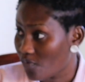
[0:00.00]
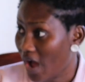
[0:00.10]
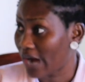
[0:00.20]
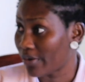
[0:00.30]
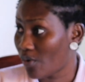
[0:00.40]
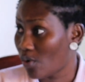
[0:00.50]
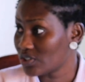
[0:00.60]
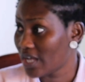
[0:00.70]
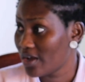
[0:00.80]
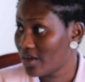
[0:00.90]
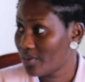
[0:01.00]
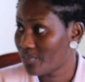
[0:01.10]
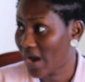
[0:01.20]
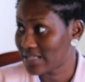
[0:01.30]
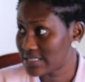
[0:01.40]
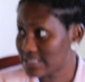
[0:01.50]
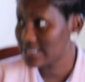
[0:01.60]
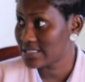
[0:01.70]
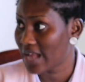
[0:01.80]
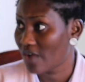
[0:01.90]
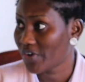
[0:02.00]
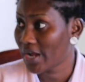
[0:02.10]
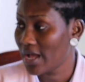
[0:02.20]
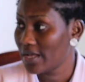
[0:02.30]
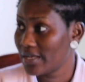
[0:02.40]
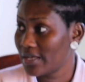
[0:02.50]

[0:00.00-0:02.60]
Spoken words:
of agriculture practices in Africa?